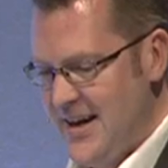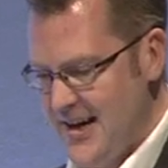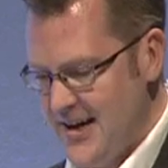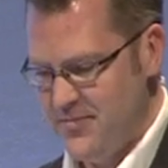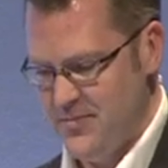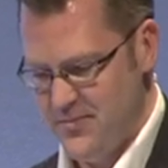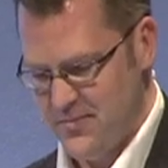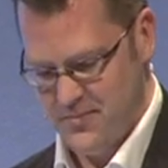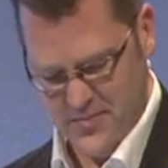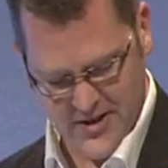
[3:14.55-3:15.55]

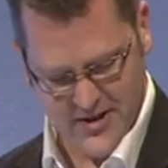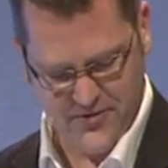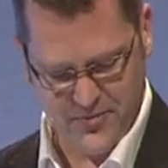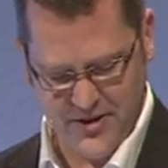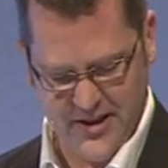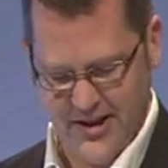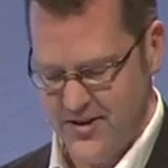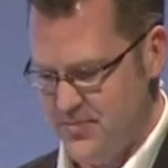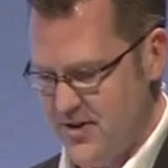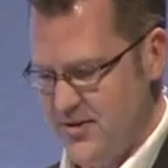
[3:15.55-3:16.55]
But enough about
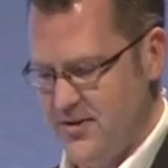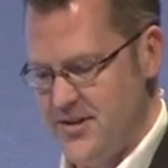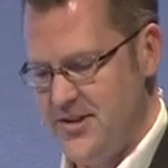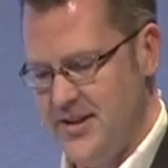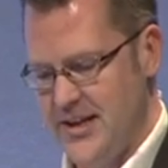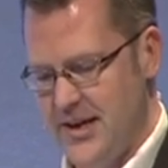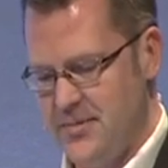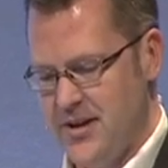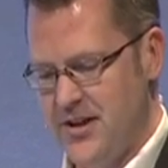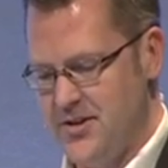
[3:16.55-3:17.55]
that. You probably want to see the
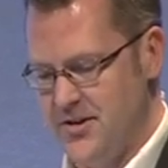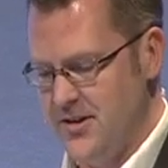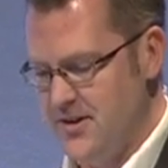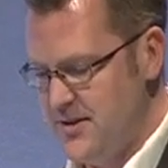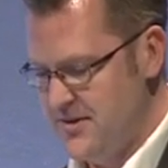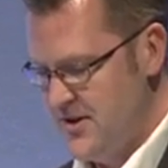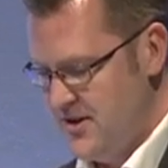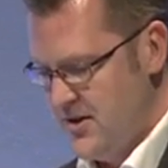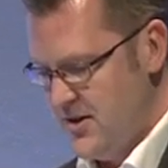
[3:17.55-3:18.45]
application a little bit.